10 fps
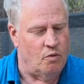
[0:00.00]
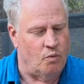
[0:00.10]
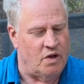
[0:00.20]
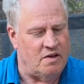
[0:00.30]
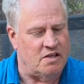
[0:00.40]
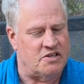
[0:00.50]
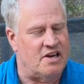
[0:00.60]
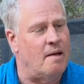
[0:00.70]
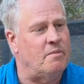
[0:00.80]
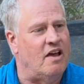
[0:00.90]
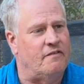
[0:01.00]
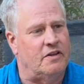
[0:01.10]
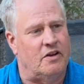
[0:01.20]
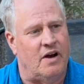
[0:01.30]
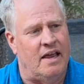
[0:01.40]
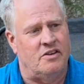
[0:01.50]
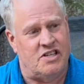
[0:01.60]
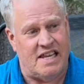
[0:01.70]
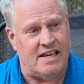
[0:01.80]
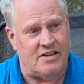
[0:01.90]
we stopped off at the Grand
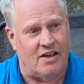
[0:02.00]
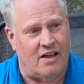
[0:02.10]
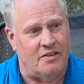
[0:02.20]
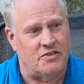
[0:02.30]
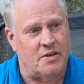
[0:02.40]
Tetons.